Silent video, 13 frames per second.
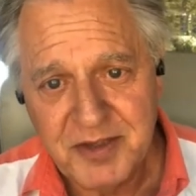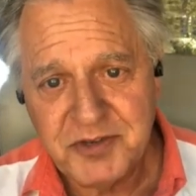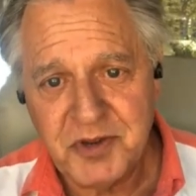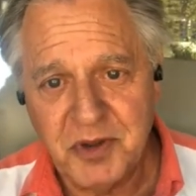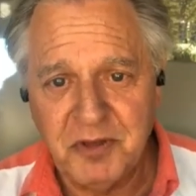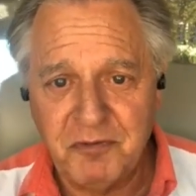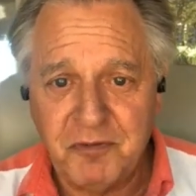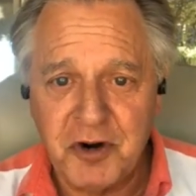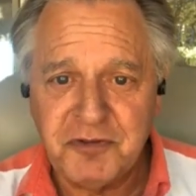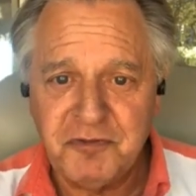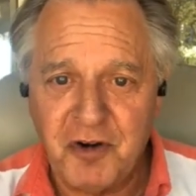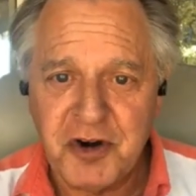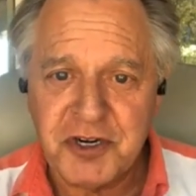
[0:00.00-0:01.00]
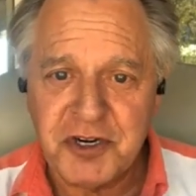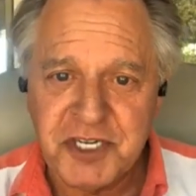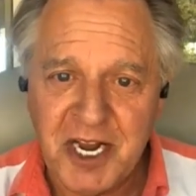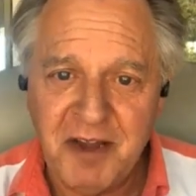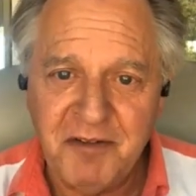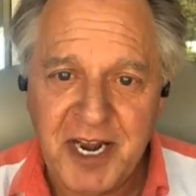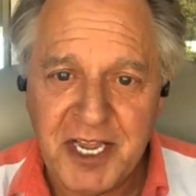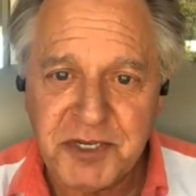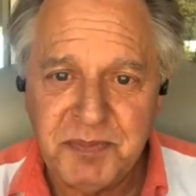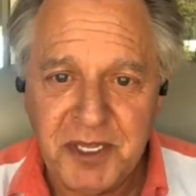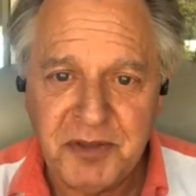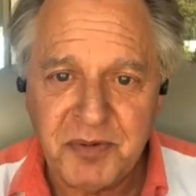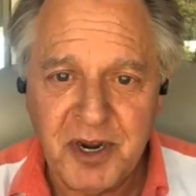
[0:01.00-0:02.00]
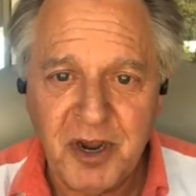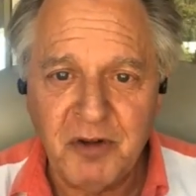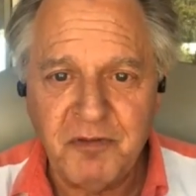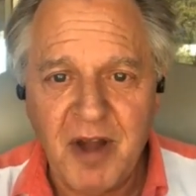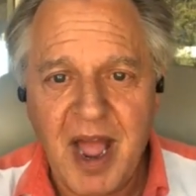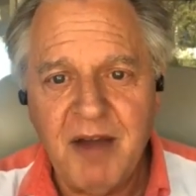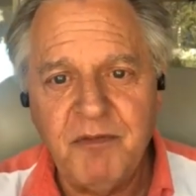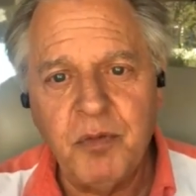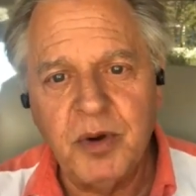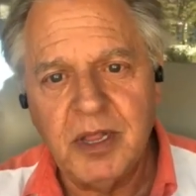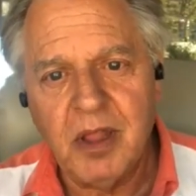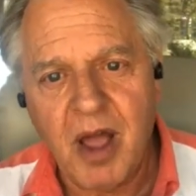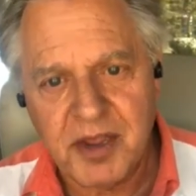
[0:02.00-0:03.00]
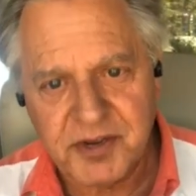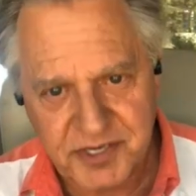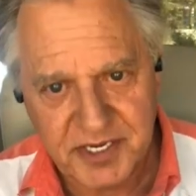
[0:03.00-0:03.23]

So the first version of it, SB 305, we lost